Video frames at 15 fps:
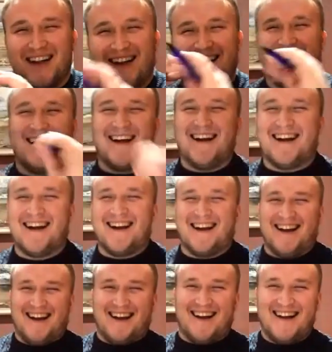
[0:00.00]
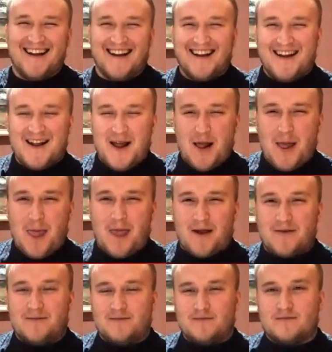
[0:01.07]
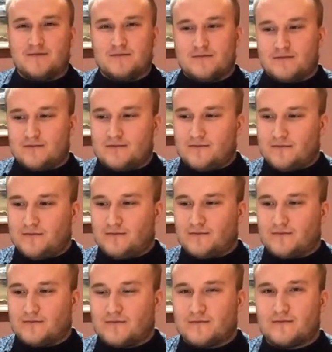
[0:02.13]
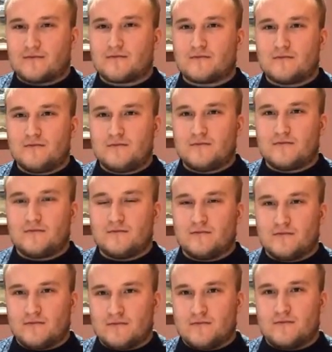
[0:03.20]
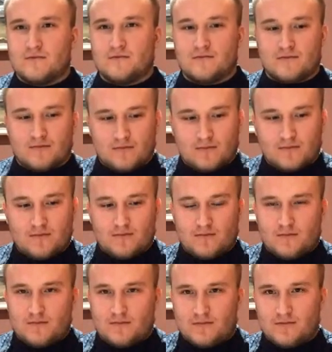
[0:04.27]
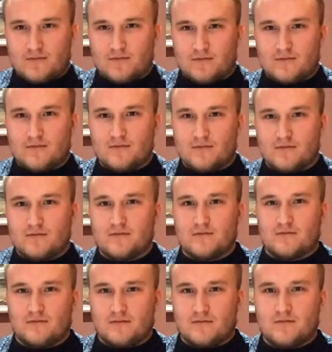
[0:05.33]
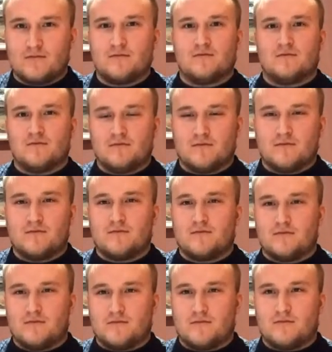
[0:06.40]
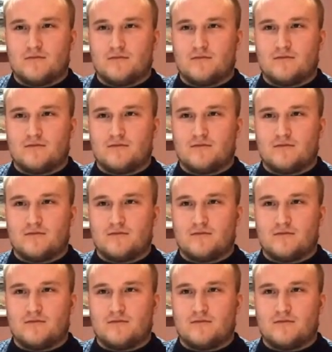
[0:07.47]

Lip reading: (silent)